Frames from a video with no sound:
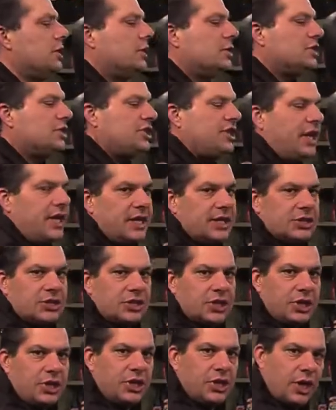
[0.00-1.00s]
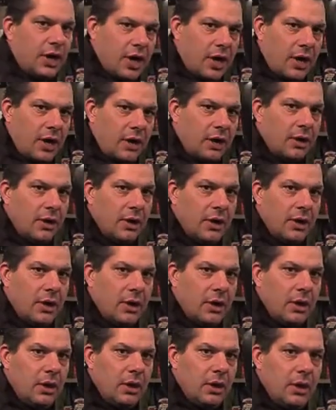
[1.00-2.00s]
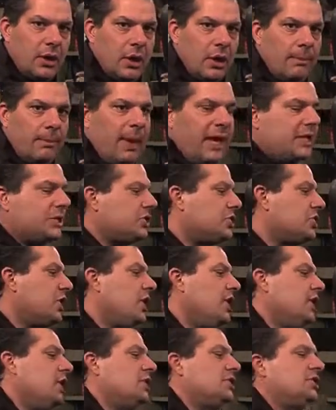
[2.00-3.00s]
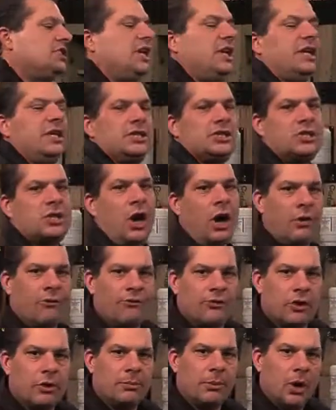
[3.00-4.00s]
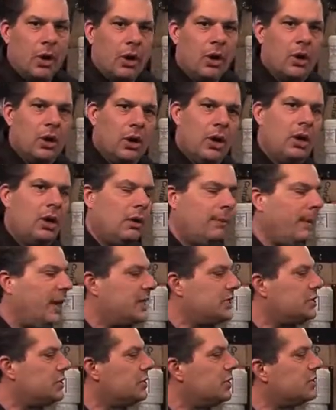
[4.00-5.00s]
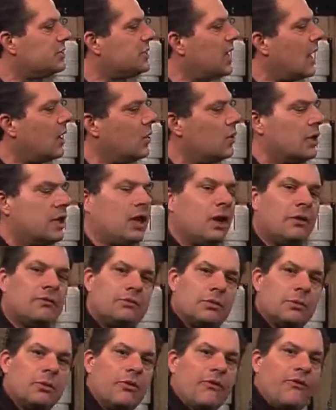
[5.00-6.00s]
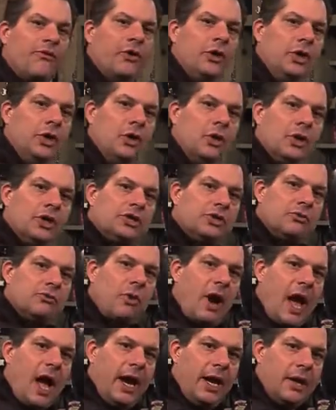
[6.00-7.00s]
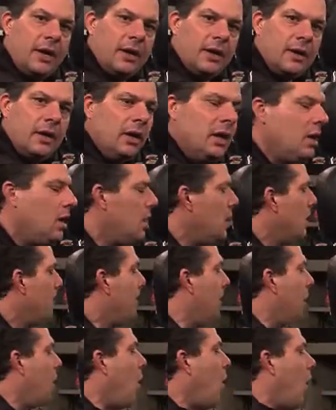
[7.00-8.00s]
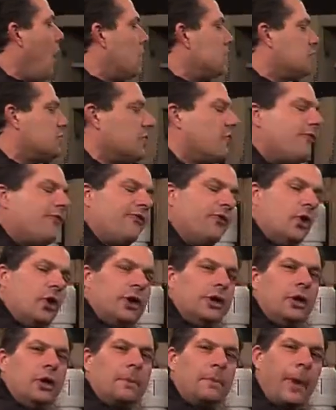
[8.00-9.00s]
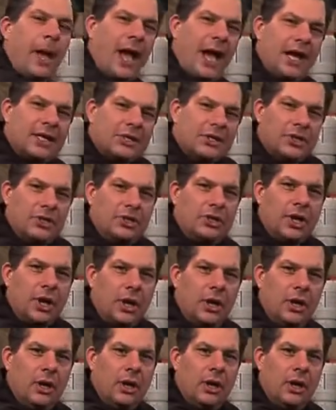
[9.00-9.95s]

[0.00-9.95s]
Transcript: your seat is secure. Make sure your seat is comfortable. Make sure it's not only comfortable for you as a rider, but also for your passenger.